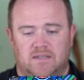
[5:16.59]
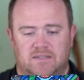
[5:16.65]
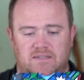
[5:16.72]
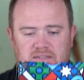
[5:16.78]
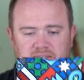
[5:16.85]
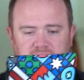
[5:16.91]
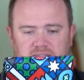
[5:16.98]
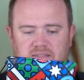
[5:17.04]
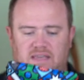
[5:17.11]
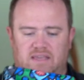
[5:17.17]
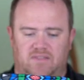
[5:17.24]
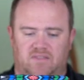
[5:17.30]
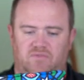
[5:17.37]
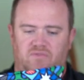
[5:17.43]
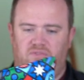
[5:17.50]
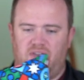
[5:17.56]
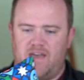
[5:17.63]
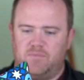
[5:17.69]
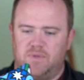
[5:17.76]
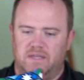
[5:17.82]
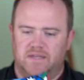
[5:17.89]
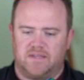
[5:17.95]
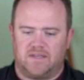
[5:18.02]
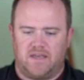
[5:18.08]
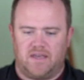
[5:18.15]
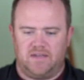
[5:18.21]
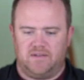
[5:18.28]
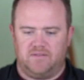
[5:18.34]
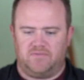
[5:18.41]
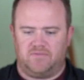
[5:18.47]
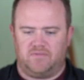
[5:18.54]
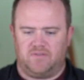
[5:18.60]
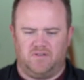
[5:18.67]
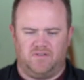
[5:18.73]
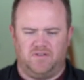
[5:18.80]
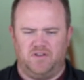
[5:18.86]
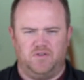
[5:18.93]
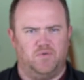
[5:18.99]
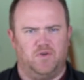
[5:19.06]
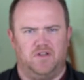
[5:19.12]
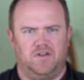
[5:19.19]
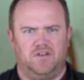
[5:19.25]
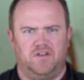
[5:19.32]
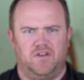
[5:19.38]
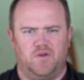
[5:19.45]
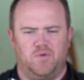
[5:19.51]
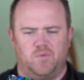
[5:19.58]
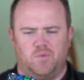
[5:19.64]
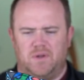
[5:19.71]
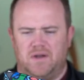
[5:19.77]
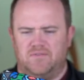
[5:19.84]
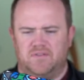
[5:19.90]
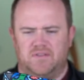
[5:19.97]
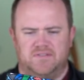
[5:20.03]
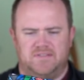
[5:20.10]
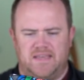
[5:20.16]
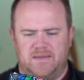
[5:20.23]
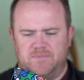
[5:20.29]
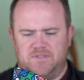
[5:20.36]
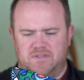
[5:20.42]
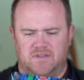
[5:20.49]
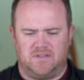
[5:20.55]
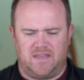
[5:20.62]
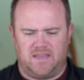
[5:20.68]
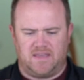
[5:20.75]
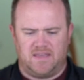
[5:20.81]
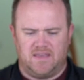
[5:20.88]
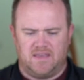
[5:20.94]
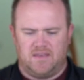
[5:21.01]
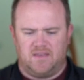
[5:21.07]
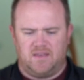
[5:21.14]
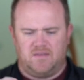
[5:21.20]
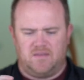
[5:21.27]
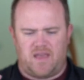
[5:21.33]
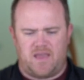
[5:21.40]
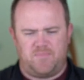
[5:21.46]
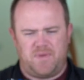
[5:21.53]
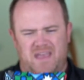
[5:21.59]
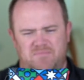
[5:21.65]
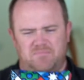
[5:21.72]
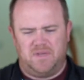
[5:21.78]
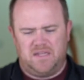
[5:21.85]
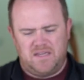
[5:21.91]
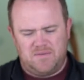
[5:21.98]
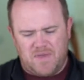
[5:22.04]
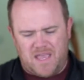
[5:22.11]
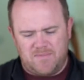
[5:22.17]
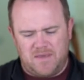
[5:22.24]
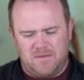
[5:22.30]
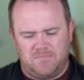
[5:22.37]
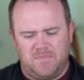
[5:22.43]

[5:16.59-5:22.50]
This is like the phablet kind of, or a note, whatever, the Samsung like iPad mini maybe?